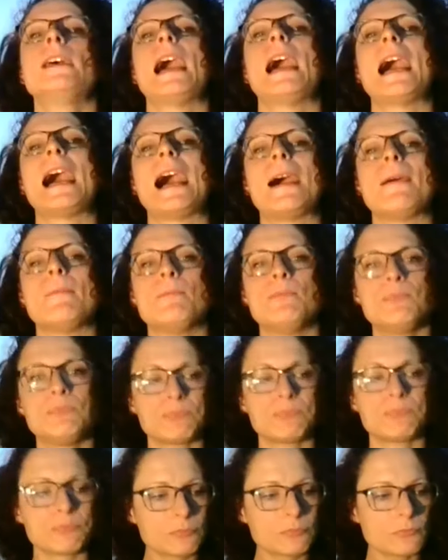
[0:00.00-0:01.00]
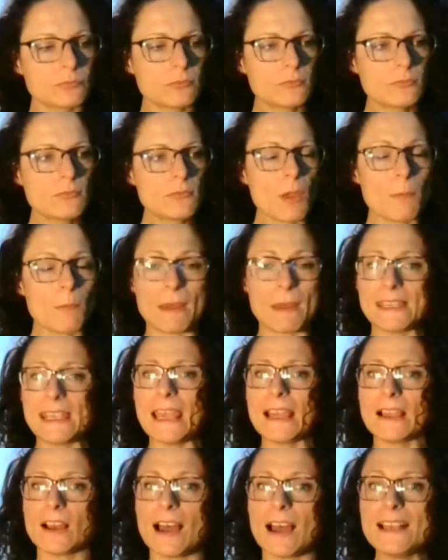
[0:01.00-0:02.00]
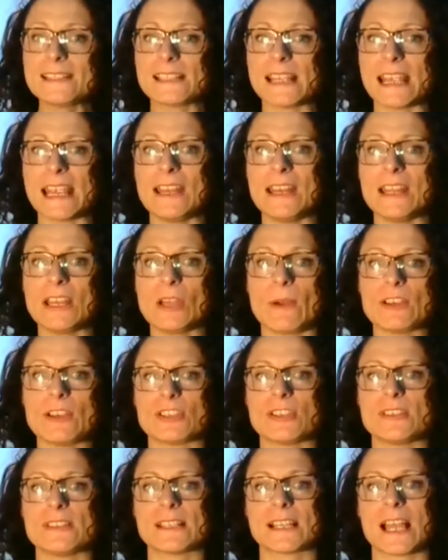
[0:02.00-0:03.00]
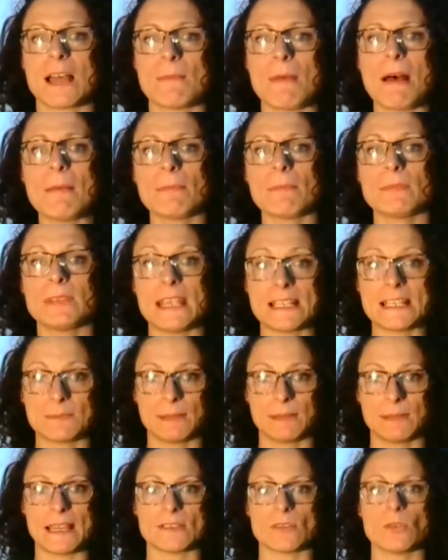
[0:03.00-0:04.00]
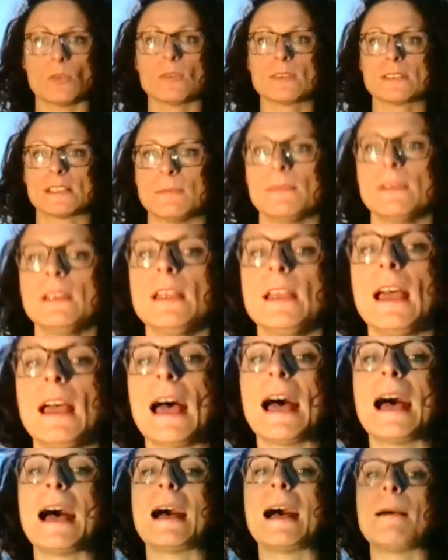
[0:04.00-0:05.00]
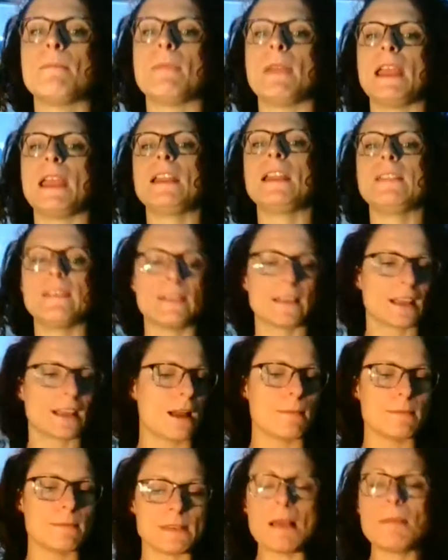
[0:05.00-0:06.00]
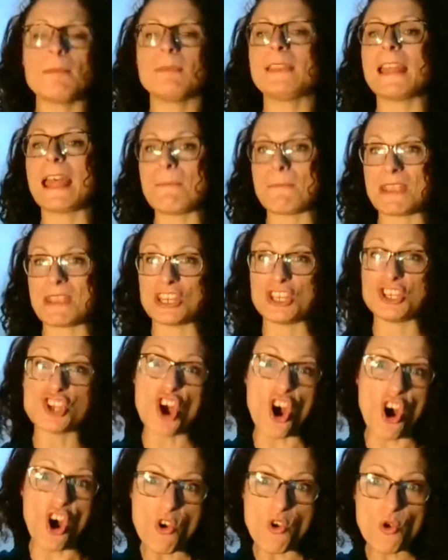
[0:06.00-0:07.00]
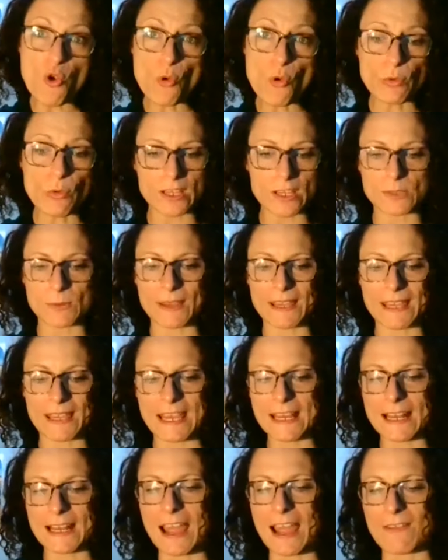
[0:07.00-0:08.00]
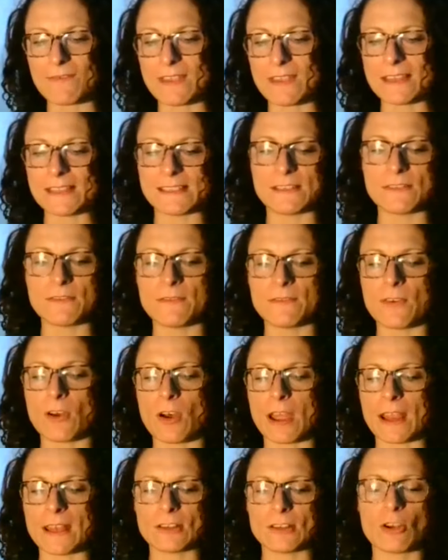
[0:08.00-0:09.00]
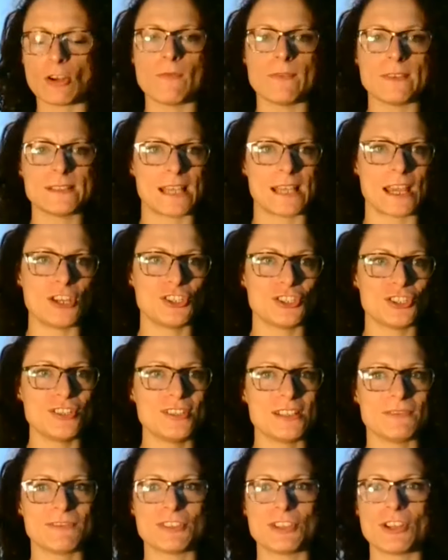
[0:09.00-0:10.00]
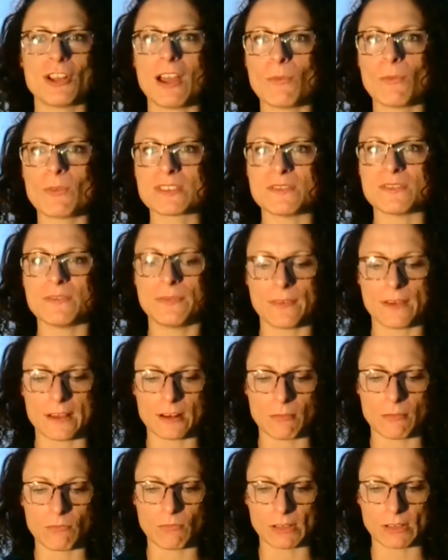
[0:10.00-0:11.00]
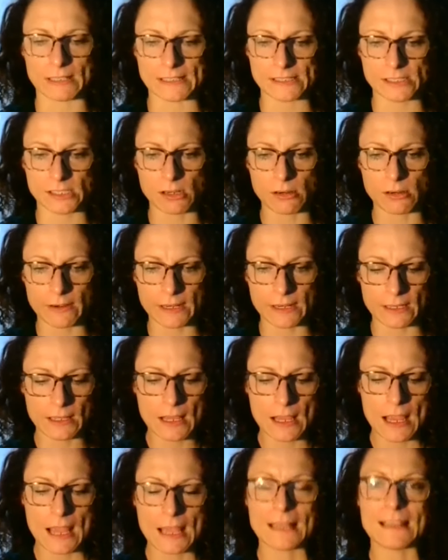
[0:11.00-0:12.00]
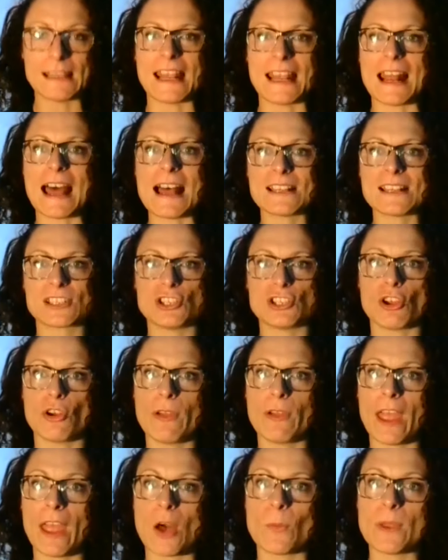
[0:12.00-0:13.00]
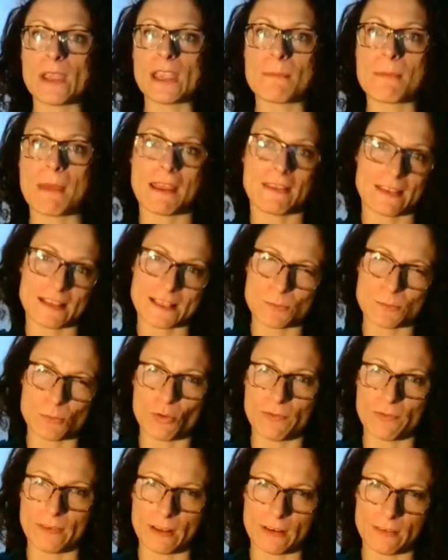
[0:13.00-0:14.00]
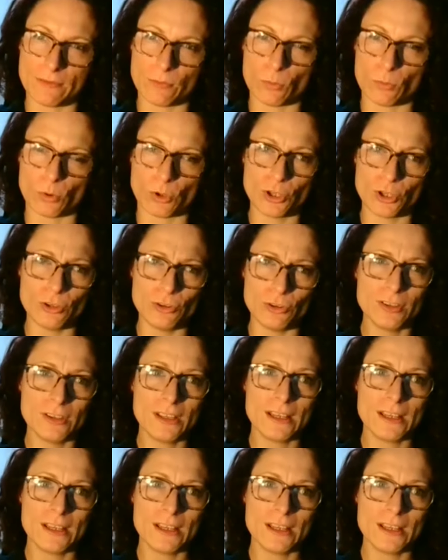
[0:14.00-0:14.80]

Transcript: Um, but yeah, guys, any questions that come up, yes, please. Awesome. Um, anything that comes up, let me know because we're here to have these divine conversations. If tonight wasn't fun, I'm really sorry. Let us know how we can make this more fun for you